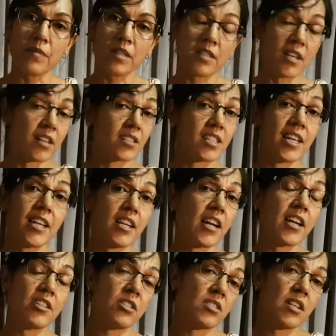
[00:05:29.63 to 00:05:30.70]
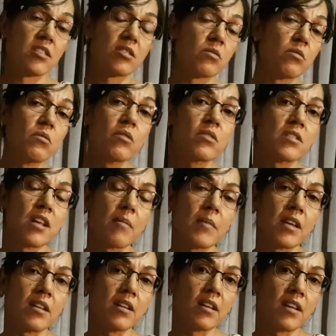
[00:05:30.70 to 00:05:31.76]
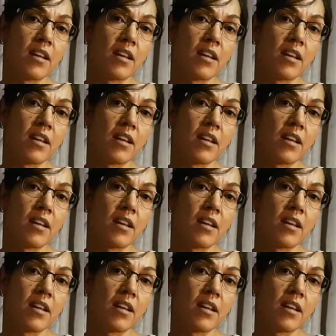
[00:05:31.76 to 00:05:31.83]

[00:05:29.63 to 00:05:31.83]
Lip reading: young teenagers at school or something,